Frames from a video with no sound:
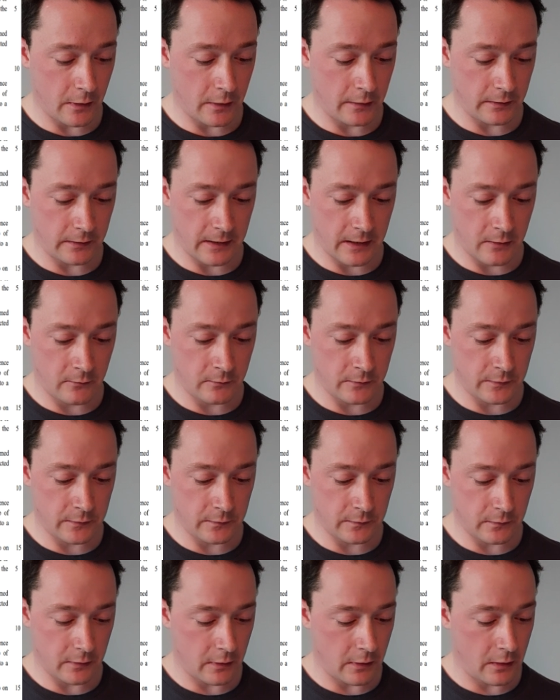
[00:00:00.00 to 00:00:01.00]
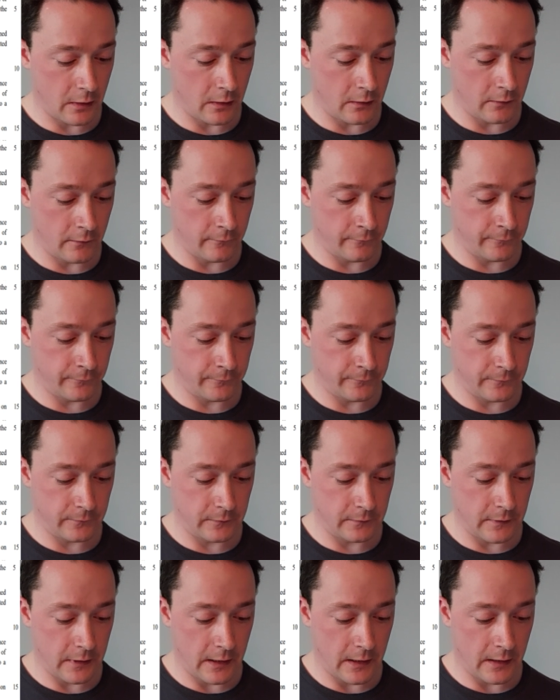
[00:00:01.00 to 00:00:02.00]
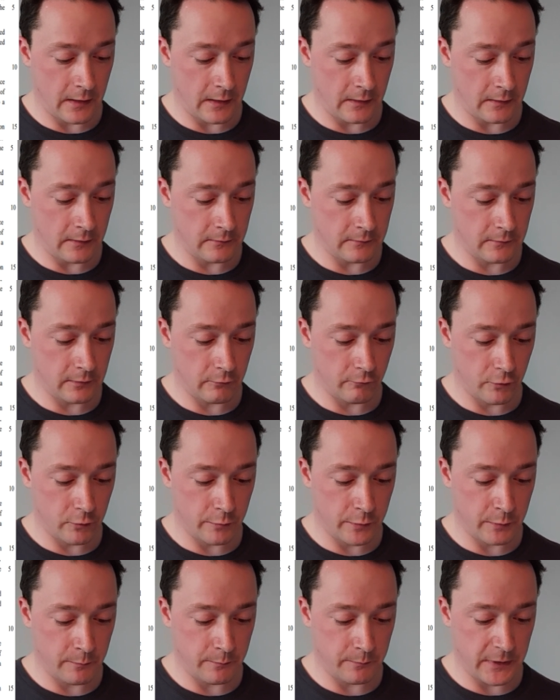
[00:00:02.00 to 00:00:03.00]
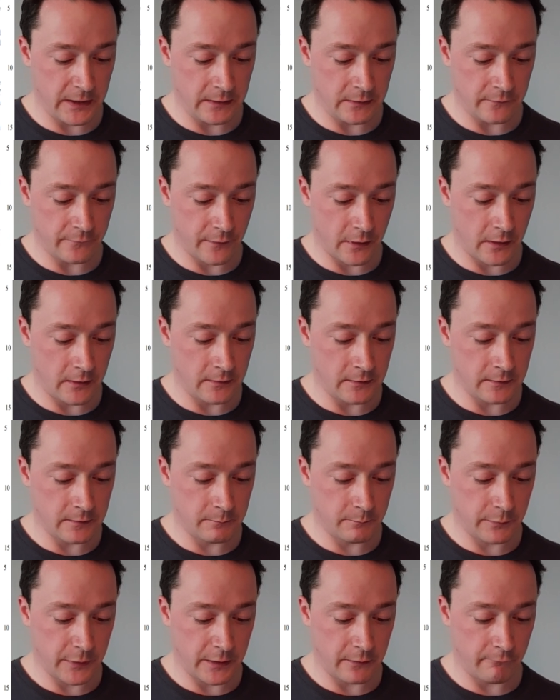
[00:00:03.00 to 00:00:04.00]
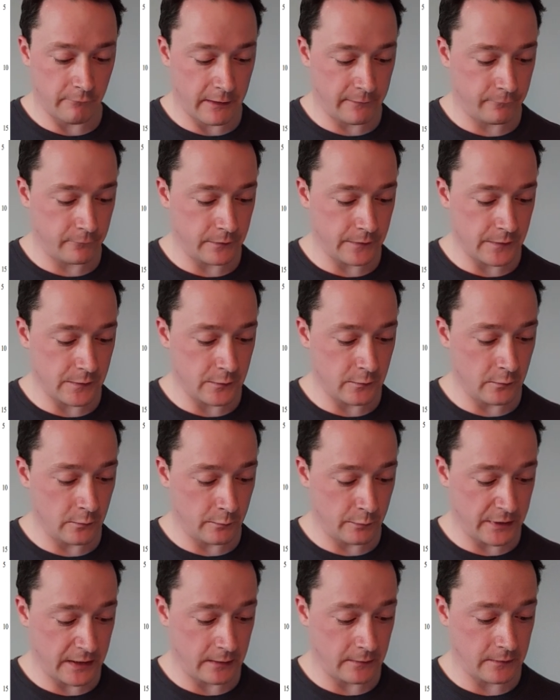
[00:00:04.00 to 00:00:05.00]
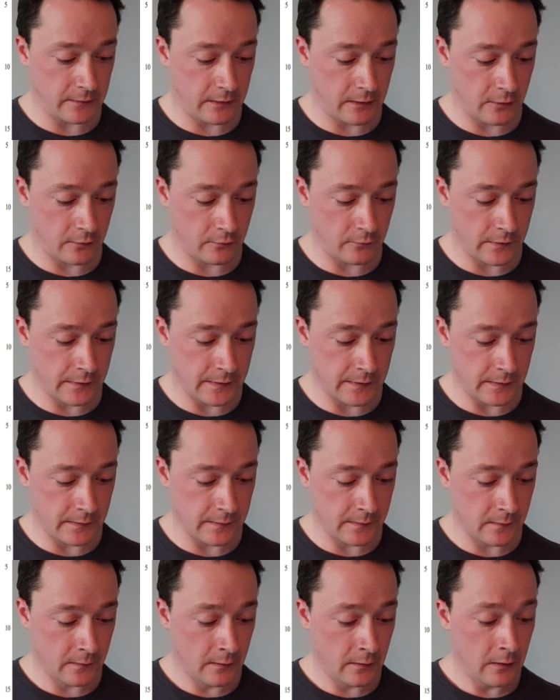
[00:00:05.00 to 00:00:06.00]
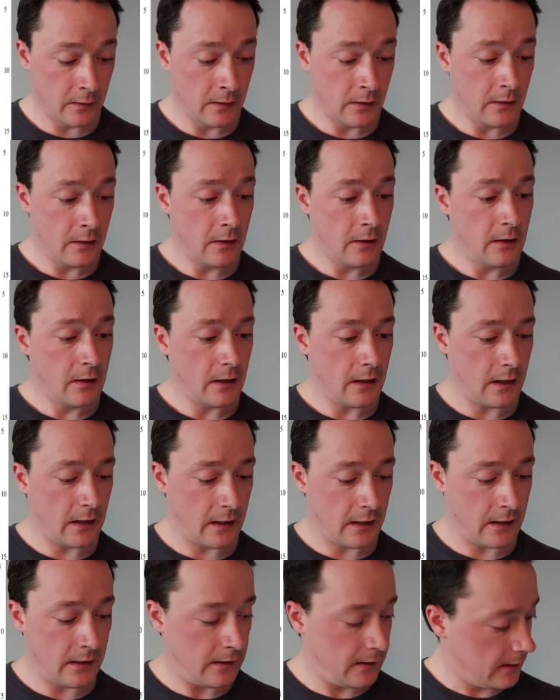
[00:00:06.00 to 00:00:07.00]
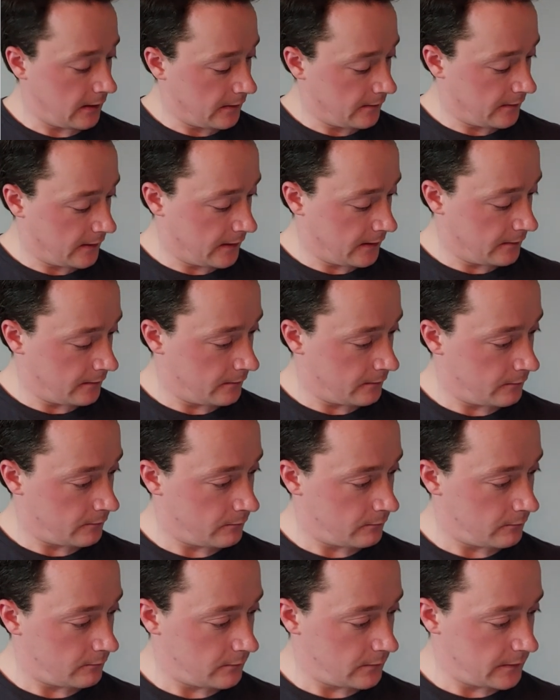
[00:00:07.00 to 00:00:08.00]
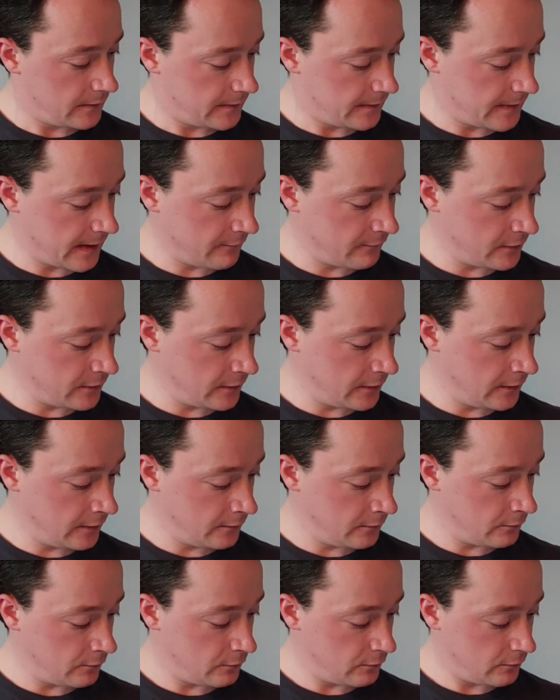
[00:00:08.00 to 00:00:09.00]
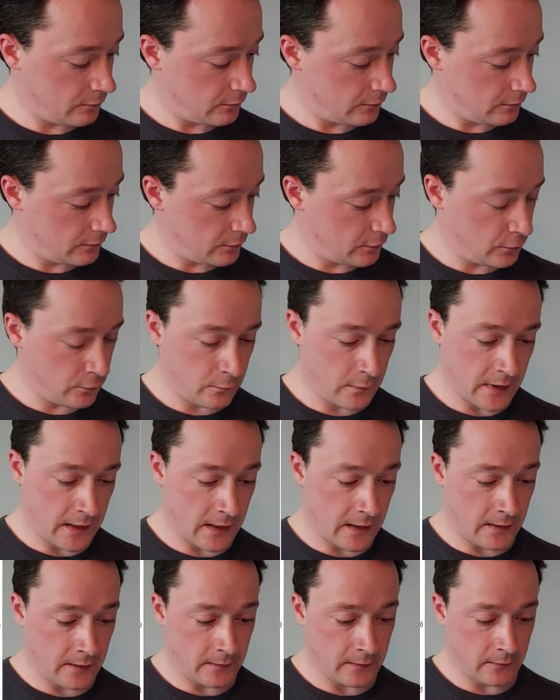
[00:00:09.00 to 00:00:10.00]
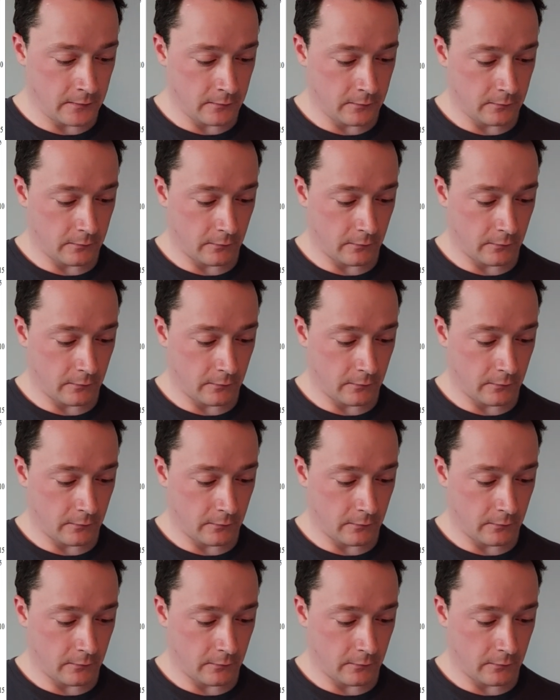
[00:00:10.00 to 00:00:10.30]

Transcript: on account of the group being defined by the reference to protected characteristics. And then 17(2A)(3),